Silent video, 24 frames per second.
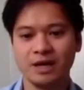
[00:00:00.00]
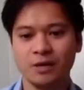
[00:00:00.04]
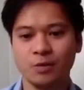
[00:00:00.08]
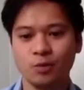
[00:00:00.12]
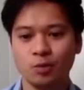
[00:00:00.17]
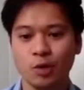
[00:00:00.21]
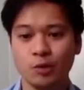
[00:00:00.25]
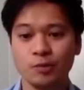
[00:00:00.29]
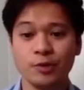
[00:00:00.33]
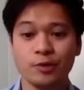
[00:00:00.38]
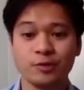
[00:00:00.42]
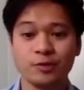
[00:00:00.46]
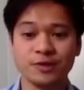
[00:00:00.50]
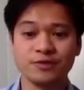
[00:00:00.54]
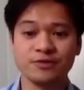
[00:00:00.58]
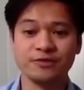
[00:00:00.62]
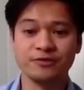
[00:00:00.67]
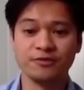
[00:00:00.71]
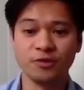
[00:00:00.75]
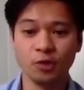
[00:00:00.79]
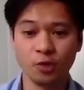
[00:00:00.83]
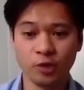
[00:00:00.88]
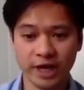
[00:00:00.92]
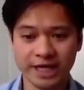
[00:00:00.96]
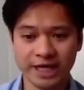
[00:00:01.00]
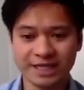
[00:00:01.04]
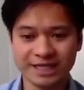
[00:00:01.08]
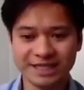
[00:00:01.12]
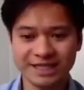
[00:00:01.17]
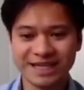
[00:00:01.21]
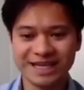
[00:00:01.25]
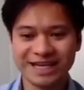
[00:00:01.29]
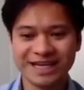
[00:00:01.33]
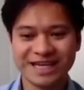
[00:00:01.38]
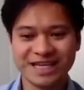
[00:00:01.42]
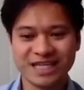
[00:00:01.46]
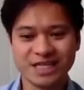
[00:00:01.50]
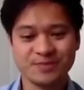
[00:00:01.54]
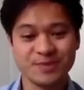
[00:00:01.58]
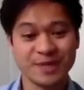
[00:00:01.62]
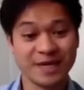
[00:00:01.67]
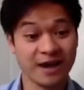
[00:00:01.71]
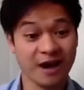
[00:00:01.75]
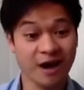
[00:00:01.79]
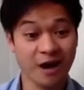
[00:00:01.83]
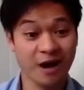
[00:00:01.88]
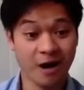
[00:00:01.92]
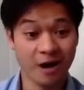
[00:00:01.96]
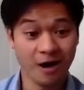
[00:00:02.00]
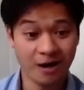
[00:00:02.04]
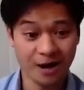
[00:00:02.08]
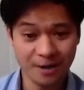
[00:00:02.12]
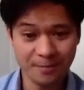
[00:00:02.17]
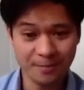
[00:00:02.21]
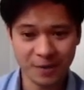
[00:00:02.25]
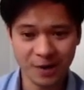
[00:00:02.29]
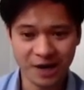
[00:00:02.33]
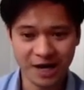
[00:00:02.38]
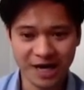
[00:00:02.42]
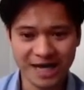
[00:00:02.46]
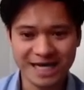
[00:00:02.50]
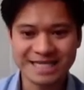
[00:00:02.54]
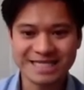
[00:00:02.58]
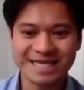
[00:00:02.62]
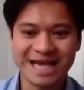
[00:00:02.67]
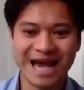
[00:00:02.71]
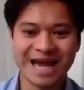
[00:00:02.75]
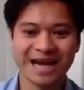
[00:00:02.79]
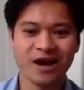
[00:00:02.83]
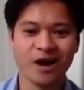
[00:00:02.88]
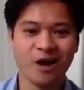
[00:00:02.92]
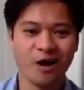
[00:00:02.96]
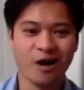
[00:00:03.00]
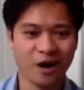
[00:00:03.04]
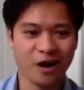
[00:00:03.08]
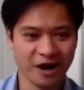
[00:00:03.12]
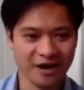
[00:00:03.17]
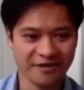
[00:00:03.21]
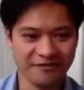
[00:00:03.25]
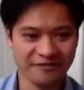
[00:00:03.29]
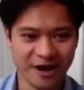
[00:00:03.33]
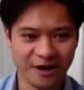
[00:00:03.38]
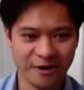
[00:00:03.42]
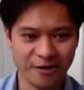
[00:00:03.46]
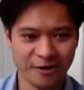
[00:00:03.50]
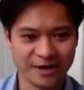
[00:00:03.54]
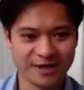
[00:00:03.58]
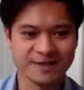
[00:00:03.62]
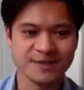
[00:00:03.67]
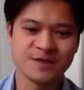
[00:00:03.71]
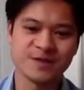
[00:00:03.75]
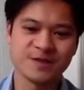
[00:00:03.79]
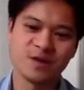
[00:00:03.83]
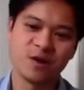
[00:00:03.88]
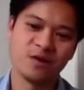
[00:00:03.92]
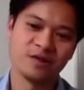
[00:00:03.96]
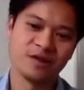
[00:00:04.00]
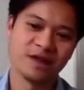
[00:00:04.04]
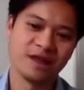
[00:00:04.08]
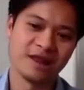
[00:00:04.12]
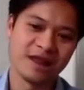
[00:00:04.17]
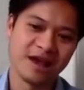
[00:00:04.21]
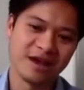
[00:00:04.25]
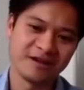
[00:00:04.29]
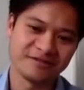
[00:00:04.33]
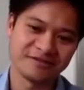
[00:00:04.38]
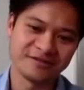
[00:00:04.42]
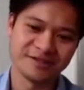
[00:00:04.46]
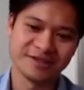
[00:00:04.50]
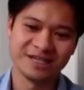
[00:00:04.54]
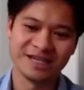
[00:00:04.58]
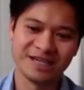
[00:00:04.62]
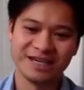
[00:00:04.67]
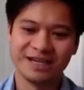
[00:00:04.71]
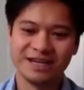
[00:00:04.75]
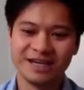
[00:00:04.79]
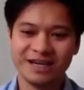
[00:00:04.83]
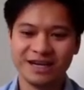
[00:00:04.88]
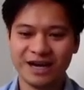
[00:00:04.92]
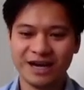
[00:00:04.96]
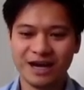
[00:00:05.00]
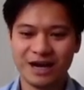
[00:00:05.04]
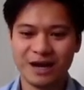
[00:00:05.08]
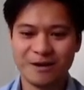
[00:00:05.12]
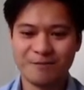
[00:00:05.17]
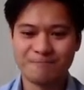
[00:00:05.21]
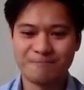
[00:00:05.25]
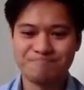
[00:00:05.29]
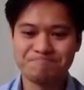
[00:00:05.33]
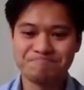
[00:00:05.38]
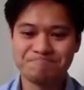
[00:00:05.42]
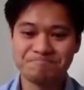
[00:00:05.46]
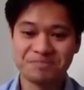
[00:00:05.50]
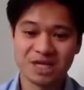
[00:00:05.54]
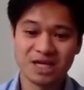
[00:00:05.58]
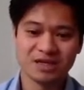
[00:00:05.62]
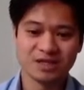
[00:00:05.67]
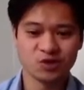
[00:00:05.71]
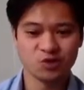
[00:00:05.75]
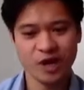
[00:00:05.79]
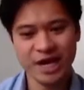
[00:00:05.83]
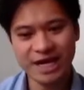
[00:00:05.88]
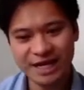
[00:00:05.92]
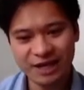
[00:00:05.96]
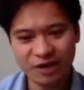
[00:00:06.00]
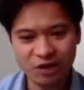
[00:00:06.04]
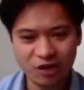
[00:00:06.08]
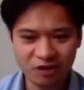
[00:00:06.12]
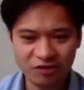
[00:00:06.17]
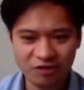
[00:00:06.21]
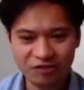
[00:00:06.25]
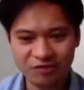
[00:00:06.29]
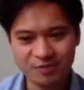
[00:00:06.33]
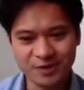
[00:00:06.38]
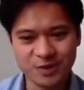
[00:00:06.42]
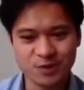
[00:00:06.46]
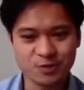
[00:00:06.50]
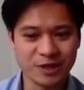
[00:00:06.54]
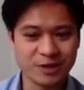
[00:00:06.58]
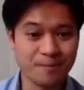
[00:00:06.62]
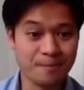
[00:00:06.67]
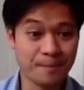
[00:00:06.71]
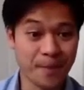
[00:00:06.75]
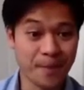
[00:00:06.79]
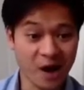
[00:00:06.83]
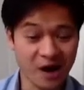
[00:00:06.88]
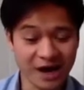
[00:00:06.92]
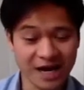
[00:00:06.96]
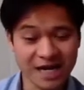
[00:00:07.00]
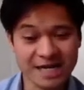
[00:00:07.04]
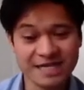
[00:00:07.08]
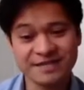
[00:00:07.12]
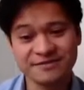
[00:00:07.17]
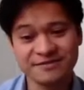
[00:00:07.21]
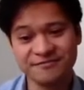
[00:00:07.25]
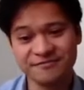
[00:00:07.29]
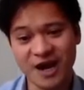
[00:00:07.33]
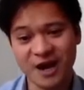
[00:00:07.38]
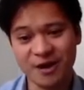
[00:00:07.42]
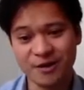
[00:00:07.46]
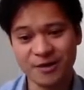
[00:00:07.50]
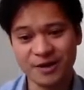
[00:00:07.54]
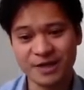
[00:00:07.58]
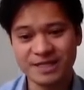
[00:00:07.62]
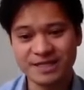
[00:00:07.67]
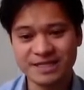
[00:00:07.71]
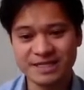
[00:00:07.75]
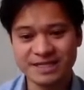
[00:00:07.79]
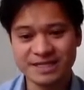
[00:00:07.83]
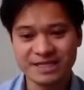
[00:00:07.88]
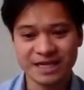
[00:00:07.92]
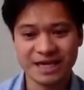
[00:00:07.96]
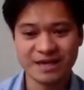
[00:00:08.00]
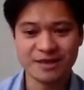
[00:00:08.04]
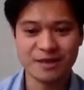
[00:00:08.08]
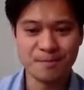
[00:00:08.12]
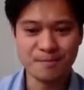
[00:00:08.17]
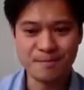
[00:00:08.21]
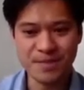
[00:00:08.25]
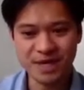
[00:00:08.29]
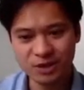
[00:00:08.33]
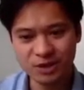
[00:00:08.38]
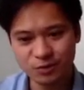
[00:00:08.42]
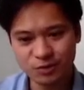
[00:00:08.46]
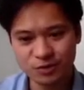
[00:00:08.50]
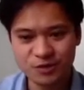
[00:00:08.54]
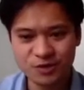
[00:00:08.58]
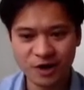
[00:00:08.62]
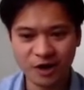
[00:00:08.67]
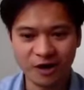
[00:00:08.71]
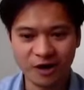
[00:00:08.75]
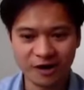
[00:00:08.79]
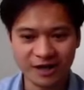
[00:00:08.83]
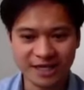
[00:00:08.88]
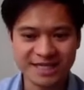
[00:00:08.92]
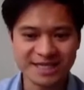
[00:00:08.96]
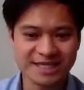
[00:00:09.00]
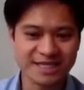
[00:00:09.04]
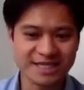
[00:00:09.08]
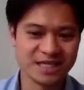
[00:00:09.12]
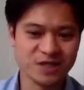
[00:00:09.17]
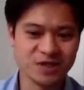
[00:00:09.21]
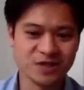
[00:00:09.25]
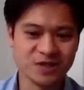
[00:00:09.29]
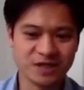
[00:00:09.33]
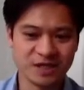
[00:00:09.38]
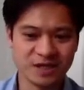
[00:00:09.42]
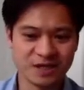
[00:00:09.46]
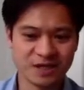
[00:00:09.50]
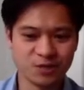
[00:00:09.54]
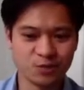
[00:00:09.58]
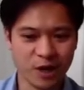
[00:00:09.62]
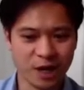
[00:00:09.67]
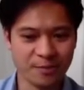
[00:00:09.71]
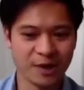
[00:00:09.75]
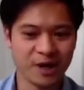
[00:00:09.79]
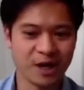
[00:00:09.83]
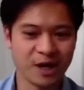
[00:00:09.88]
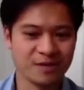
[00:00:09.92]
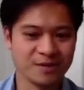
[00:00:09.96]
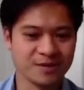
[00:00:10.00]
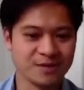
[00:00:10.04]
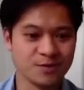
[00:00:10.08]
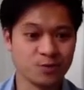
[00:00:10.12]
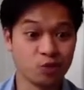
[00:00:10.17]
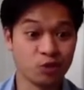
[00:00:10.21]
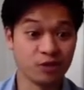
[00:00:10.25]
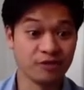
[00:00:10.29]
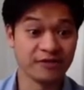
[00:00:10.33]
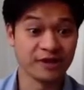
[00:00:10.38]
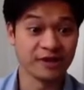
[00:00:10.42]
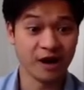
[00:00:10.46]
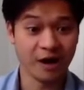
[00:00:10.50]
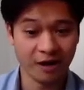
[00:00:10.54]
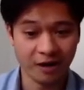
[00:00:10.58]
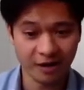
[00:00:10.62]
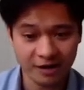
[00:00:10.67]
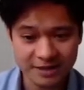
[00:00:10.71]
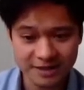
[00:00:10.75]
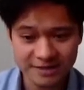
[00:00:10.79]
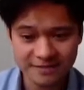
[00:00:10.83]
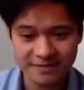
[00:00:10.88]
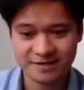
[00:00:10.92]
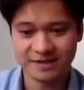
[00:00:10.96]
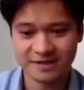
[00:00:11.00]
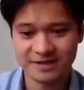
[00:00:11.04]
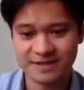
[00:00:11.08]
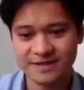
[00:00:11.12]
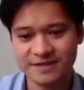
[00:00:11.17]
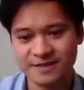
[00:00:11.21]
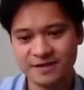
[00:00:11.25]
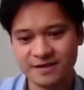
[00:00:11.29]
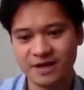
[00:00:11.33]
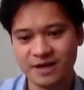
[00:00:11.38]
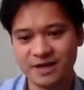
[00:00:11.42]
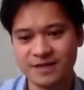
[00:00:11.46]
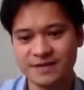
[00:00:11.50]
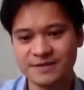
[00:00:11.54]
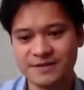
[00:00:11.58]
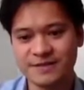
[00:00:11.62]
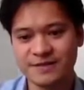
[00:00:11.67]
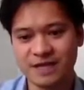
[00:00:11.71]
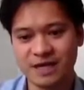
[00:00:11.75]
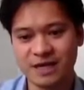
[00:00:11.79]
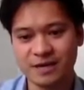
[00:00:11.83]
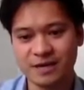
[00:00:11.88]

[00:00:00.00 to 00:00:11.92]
What we want to avoid is being high bias and high variance on the left. Trading off between bias and variance in the middle two targets is where it becomes more of an art than a science.